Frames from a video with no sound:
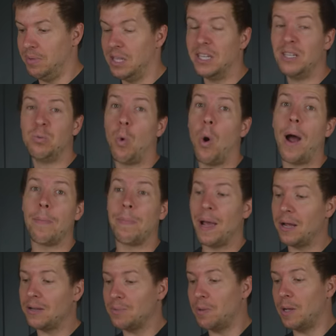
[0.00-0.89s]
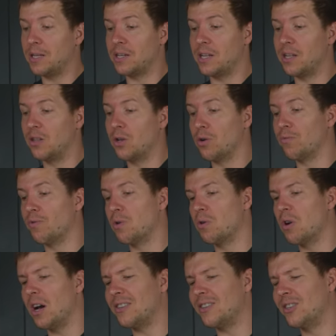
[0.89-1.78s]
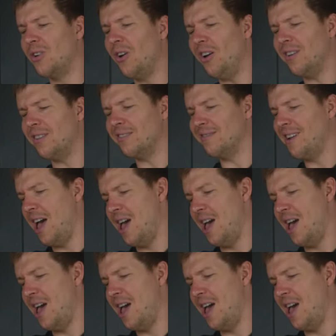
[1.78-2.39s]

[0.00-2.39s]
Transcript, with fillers: But this white power supply is gonna look real nice. Not,